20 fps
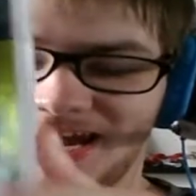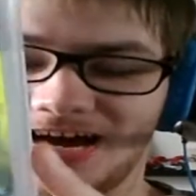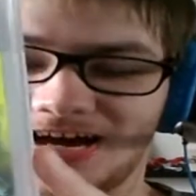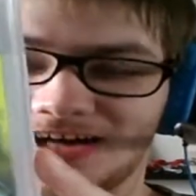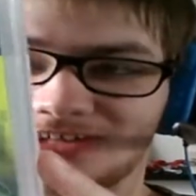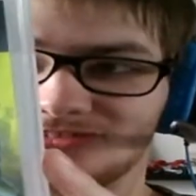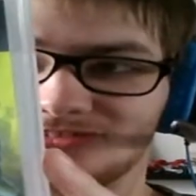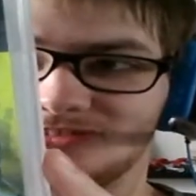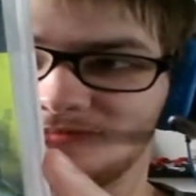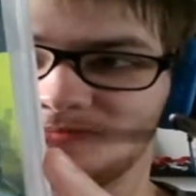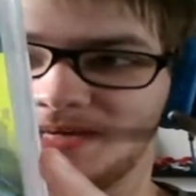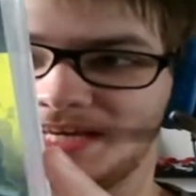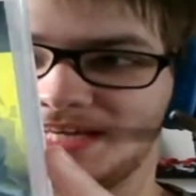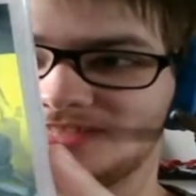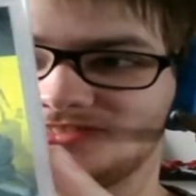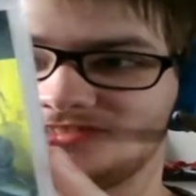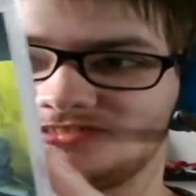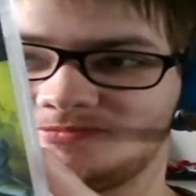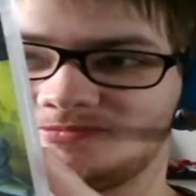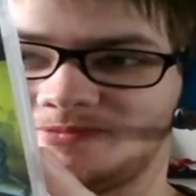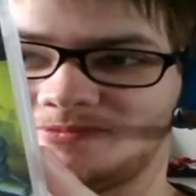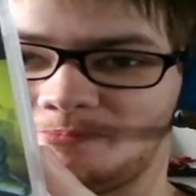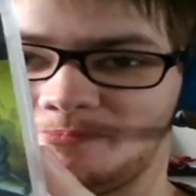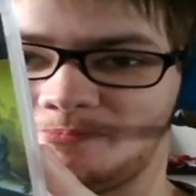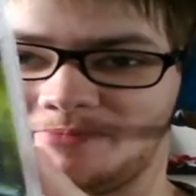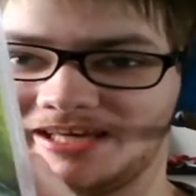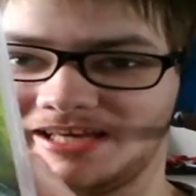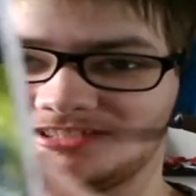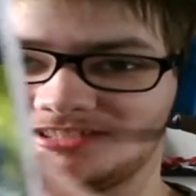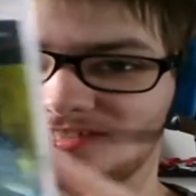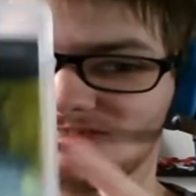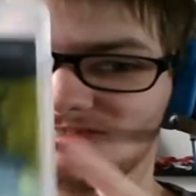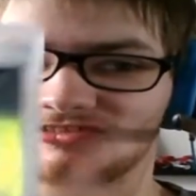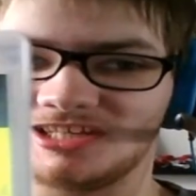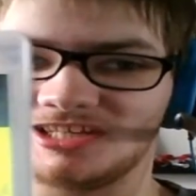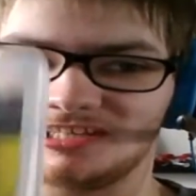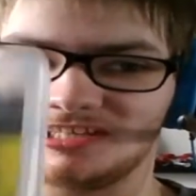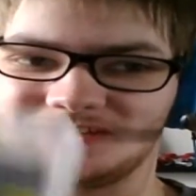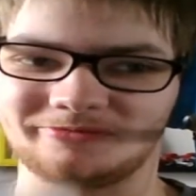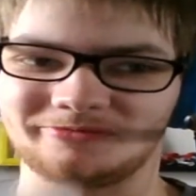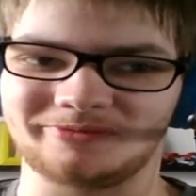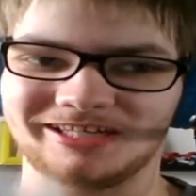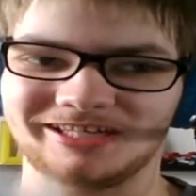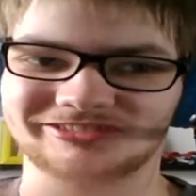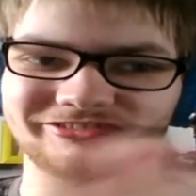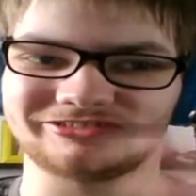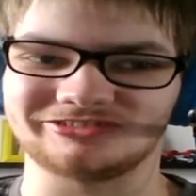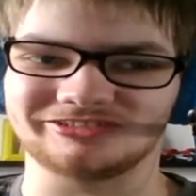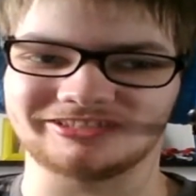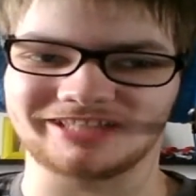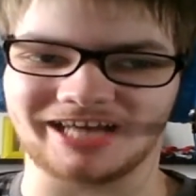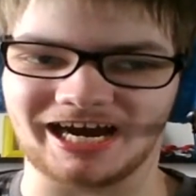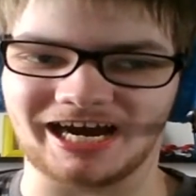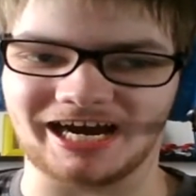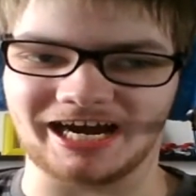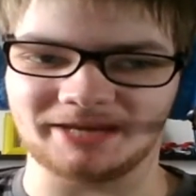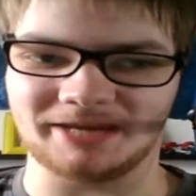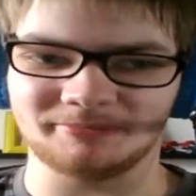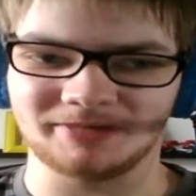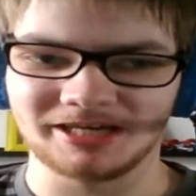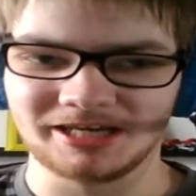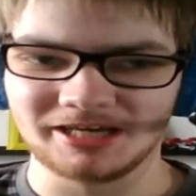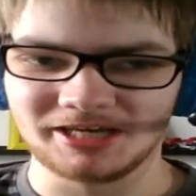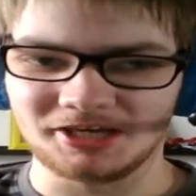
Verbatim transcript: awesome. It's basically set in Western time.